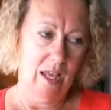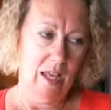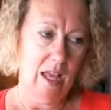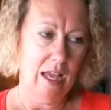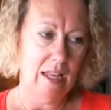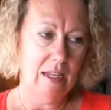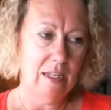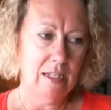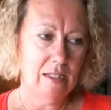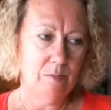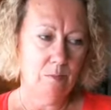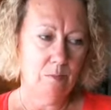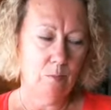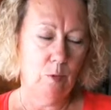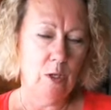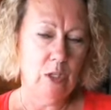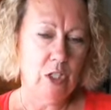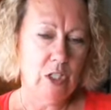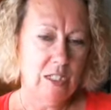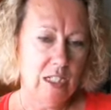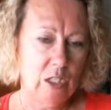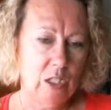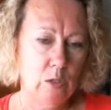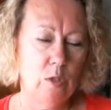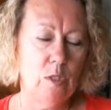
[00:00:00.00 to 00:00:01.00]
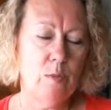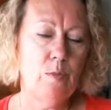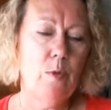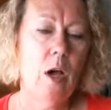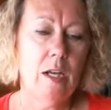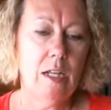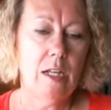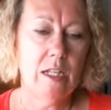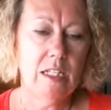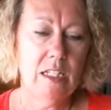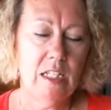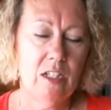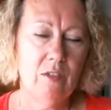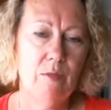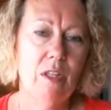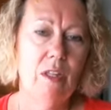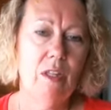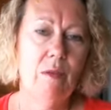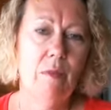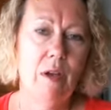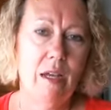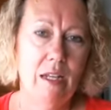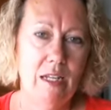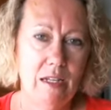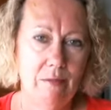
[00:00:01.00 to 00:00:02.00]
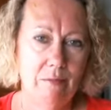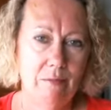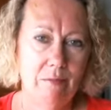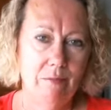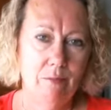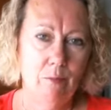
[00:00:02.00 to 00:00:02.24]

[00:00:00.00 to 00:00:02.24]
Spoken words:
And he reaches into his pocket to give me the money.